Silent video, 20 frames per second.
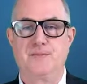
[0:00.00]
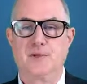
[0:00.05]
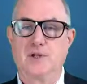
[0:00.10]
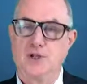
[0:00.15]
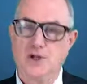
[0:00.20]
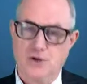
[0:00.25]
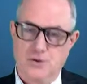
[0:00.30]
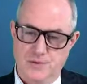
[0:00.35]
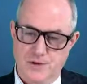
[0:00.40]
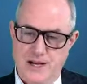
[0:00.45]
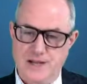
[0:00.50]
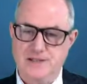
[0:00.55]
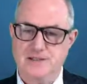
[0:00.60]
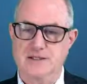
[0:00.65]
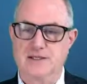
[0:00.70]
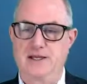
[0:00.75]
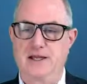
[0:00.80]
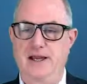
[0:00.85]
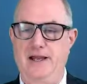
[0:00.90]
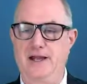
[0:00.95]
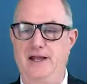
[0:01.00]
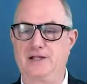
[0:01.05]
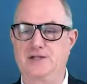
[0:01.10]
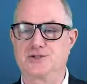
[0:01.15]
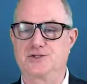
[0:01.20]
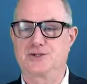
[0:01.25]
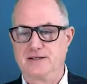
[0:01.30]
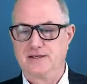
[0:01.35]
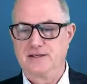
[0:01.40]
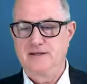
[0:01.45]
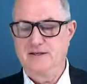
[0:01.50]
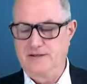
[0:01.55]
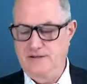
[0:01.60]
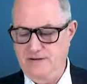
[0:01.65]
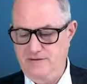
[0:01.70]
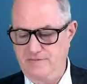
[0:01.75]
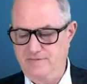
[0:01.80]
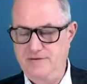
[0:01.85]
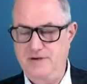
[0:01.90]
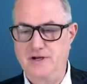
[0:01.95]
Correct answer.
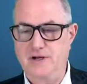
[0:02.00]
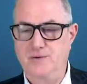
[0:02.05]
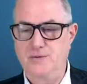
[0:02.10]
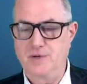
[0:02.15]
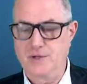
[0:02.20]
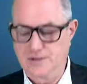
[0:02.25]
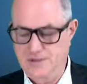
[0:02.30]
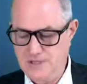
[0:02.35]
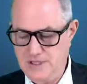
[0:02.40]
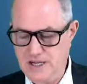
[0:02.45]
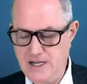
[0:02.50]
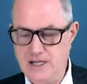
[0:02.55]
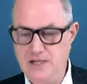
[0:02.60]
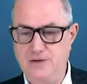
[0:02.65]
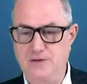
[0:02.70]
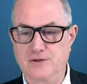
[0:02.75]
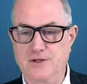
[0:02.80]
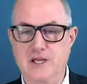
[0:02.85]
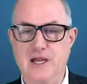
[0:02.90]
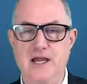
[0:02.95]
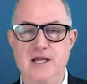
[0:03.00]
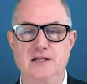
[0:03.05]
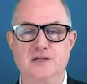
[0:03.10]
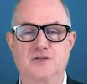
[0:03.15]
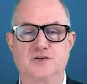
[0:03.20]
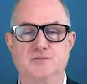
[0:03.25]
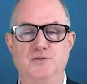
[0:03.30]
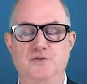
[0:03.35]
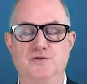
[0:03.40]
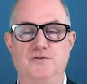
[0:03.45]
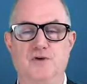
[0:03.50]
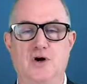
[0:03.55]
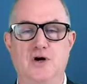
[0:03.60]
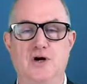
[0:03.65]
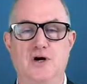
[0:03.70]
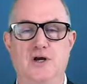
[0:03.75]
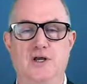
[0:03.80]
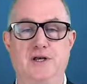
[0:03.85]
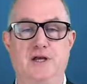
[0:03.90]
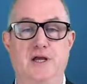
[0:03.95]
Very well done. Okay, let's move
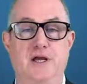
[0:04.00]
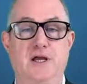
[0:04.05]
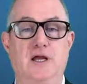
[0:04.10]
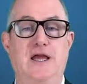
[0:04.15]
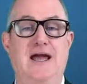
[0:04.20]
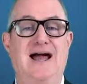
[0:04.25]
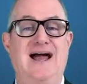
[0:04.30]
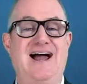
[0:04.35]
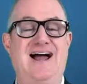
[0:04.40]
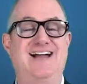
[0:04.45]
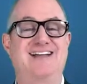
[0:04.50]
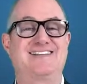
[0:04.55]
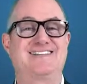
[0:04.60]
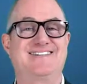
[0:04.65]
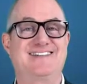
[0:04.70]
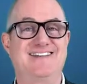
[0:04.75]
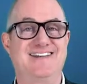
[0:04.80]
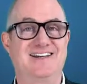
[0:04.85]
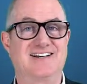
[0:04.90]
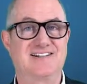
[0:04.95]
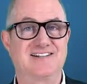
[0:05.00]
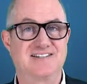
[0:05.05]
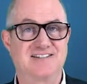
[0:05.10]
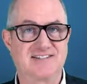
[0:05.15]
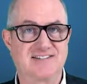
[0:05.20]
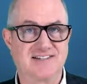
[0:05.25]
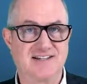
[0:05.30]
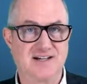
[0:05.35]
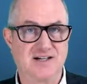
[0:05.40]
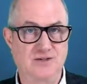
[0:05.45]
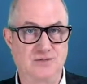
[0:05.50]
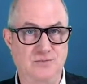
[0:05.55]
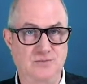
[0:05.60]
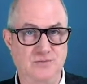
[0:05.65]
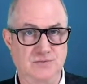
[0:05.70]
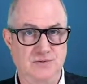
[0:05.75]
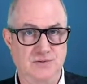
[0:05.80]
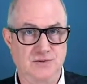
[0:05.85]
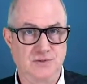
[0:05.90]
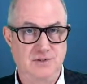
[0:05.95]
on. Asserção
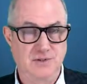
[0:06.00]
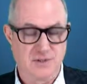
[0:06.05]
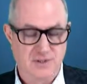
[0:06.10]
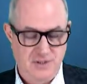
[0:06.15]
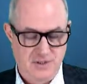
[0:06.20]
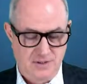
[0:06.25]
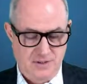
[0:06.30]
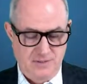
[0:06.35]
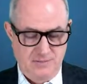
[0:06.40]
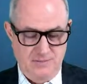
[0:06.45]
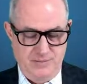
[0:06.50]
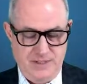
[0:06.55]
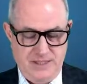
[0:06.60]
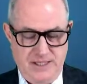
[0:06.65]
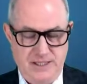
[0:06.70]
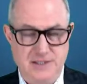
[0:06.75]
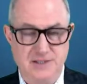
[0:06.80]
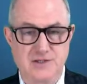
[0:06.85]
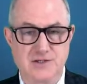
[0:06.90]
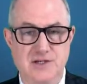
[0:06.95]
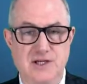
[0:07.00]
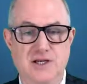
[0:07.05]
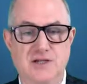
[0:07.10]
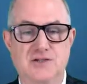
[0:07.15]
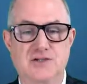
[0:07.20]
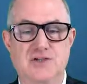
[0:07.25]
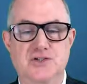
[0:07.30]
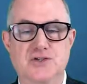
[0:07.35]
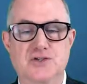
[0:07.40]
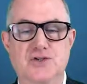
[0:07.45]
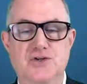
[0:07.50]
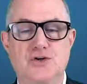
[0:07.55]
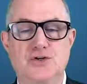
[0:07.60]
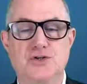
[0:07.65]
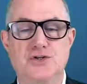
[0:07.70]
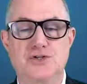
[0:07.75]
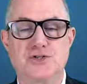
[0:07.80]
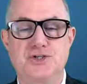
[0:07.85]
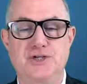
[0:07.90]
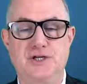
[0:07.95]
means
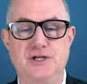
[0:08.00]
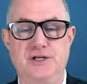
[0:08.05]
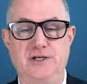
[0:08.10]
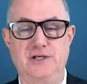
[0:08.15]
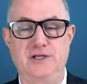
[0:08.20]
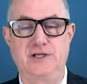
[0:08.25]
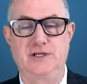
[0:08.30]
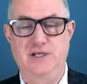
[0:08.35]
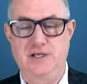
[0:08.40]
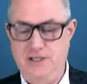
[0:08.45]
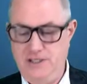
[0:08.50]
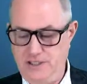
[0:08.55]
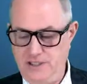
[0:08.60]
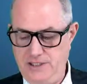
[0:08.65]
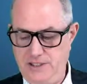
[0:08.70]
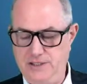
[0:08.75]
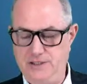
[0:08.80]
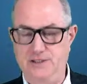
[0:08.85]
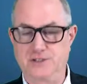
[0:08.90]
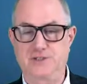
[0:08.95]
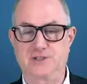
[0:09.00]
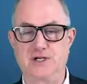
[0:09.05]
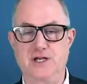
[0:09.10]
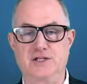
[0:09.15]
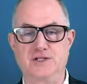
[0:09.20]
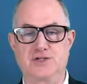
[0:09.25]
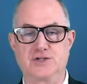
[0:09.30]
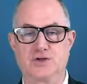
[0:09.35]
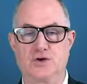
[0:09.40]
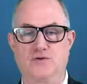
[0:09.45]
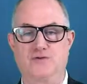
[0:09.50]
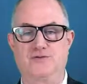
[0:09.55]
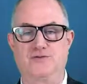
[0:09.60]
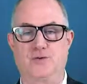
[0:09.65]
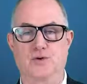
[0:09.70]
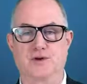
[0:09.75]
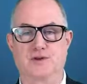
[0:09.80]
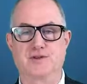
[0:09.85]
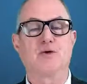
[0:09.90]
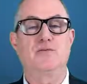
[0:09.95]
assertion in English, and so
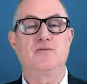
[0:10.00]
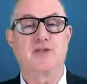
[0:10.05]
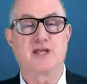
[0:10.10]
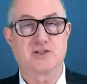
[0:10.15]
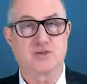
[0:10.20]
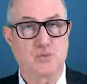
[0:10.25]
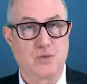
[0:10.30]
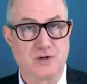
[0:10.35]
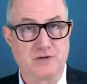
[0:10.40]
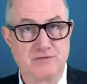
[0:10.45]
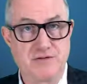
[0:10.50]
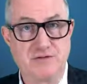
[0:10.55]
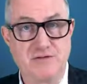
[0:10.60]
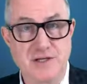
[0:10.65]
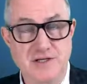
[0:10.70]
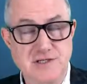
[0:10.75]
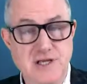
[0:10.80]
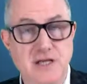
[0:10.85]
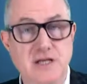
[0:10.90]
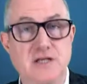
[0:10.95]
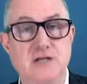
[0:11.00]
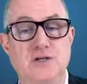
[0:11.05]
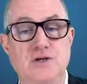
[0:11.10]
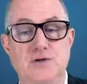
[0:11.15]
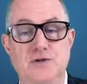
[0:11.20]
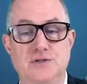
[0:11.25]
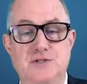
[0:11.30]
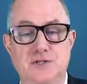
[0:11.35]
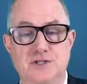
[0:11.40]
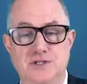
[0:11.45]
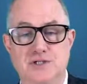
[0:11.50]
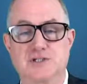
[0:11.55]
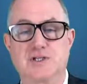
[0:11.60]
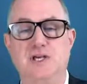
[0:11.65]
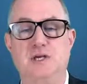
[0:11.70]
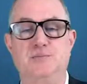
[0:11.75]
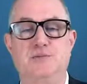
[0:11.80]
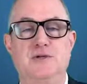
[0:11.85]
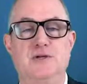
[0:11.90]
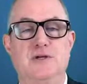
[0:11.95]
forth. That's one of the things I can do, is to just
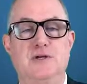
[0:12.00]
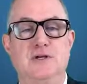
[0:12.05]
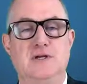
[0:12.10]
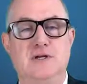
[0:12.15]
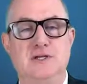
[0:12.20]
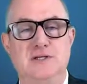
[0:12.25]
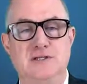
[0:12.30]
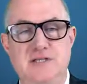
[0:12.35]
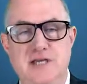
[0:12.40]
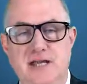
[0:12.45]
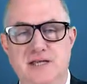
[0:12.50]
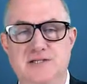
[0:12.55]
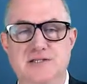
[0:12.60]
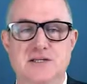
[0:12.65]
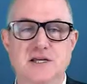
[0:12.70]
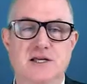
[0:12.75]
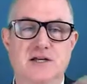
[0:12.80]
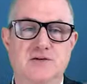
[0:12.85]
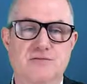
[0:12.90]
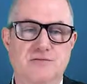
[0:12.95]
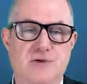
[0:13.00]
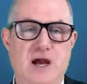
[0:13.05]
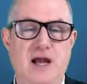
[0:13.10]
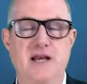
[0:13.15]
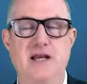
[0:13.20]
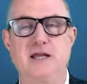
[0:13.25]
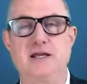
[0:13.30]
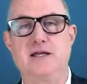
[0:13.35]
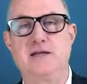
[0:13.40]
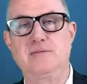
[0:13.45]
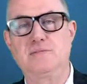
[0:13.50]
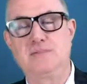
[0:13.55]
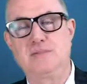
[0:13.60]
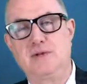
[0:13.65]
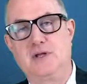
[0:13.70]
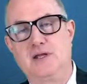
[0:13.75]
keep testing and writing and